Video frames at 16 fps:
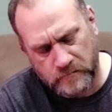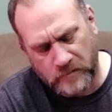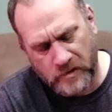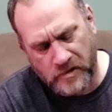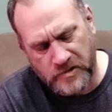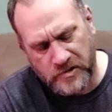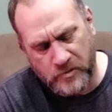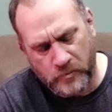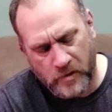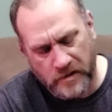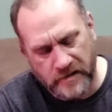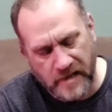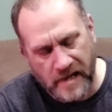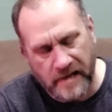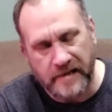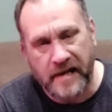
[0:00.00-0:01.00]
because you
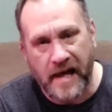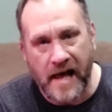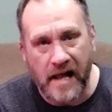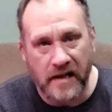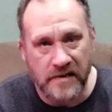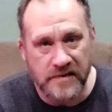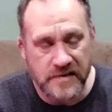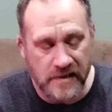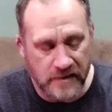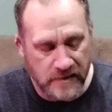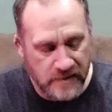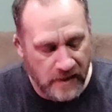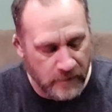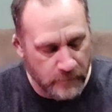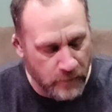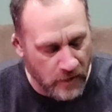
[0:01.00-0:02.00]
want that callousing to
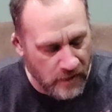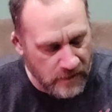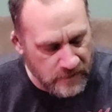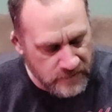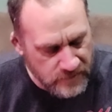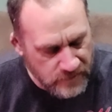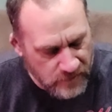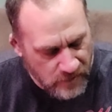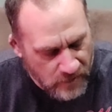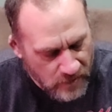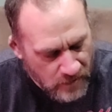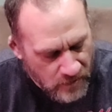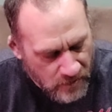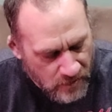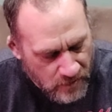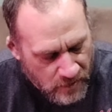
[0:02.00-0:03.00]
take place.
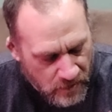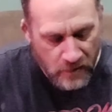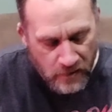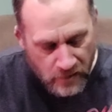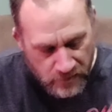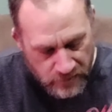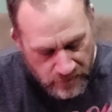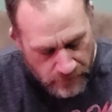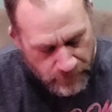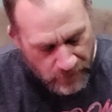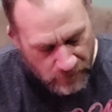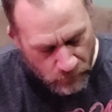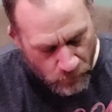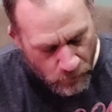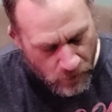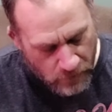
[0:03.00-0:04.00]
Dipping
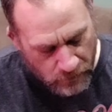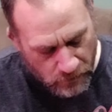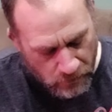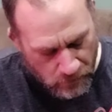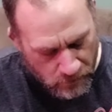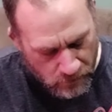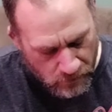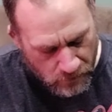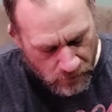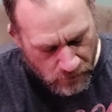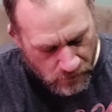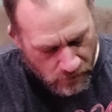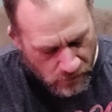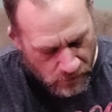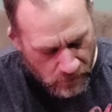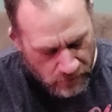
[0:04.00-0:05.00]
in water.
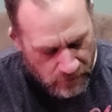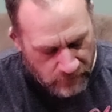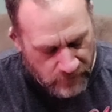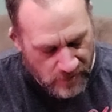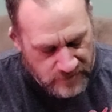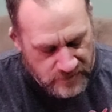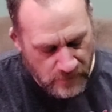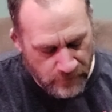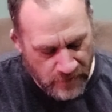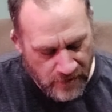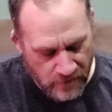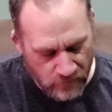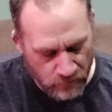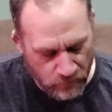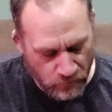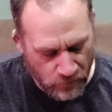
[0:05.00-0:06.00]
I've got some of
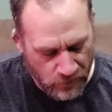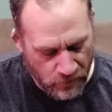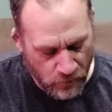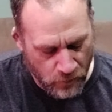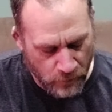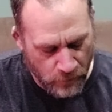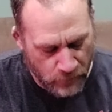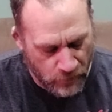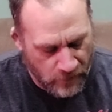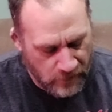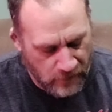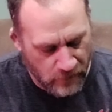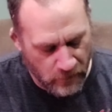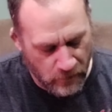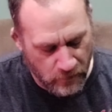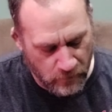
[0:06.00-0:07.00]
that rooting hormone right
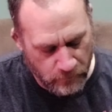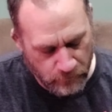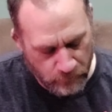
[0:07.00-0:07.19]
here.